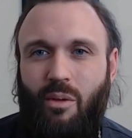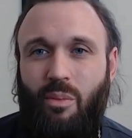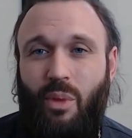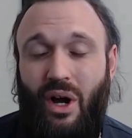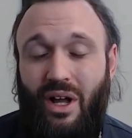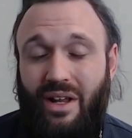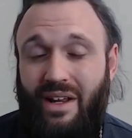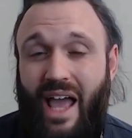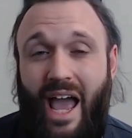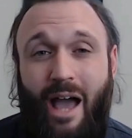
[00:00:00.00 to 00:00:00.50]
uh,
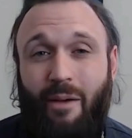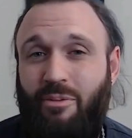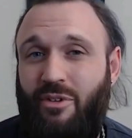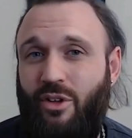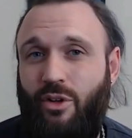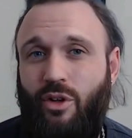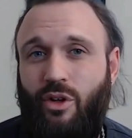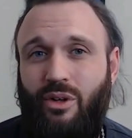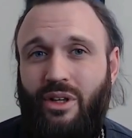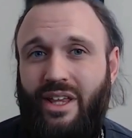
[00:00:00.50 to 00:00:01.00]
but mm-hmm.
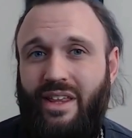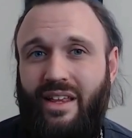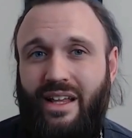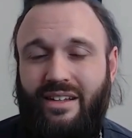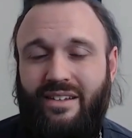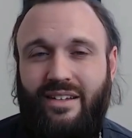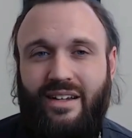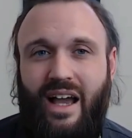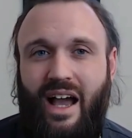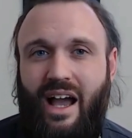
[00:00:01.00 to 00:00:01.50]
absolutely
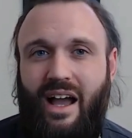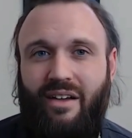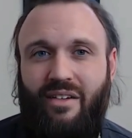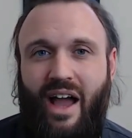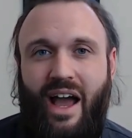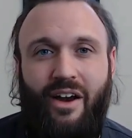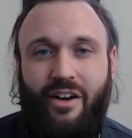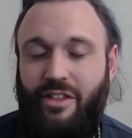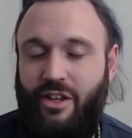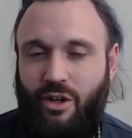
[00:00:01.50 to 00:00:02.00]
that's
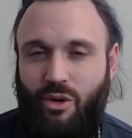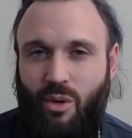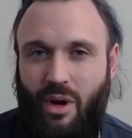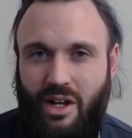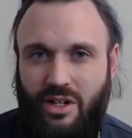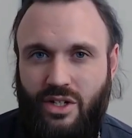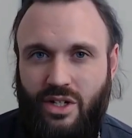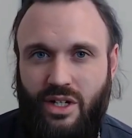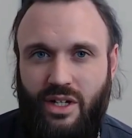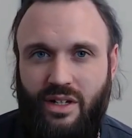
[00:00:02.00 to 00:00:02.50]
not out of the
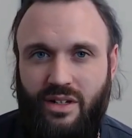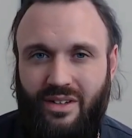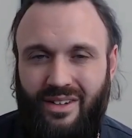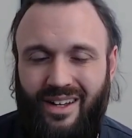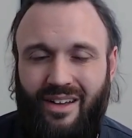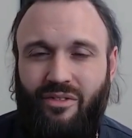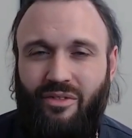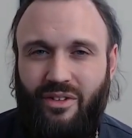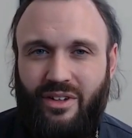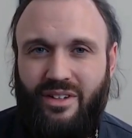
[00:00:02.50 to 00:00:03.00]
question
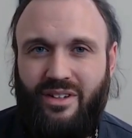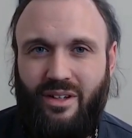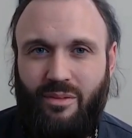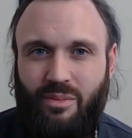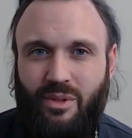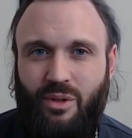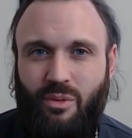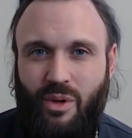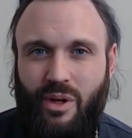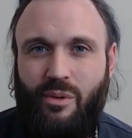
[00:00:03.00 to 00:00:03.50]
it's definitely
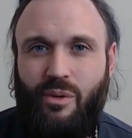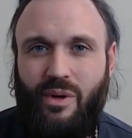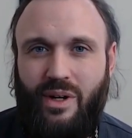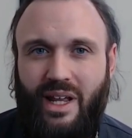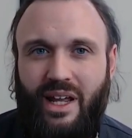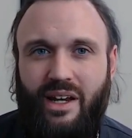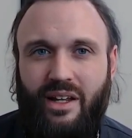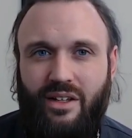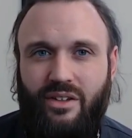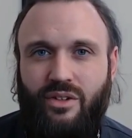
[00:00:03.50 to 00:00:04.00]
something we
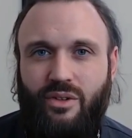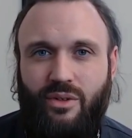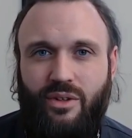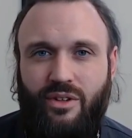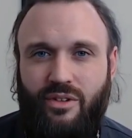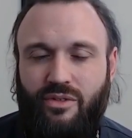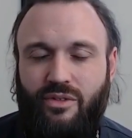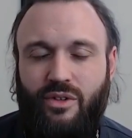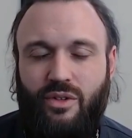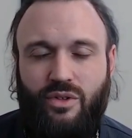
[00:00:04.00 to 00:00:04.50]
would get
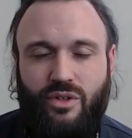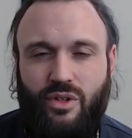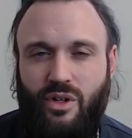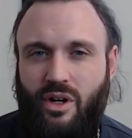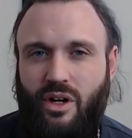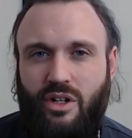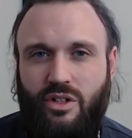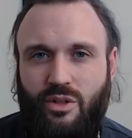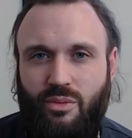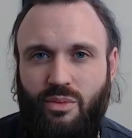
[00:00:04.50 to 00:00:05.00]
into in the
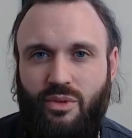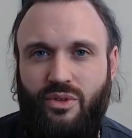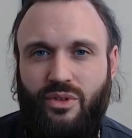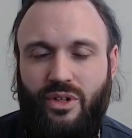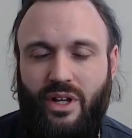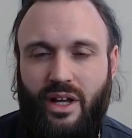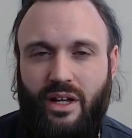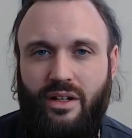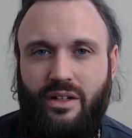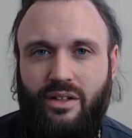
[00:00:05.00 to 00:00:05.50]
future
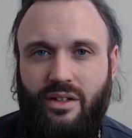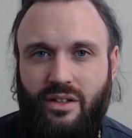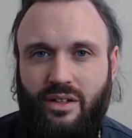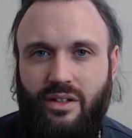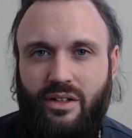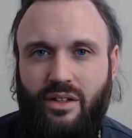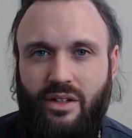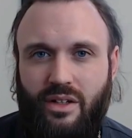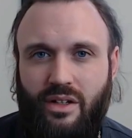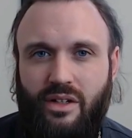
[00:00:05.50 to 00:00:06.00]
100%
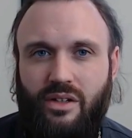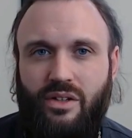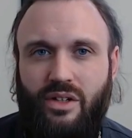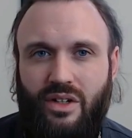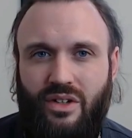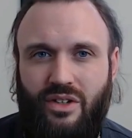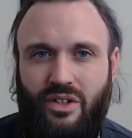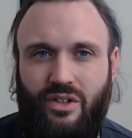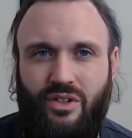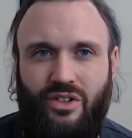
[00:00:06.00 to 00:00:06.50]
you
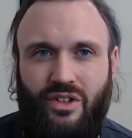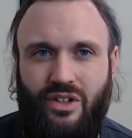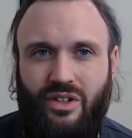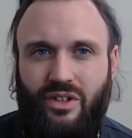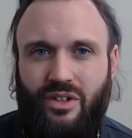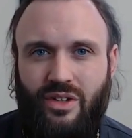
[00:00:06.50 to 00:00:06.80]
know, what's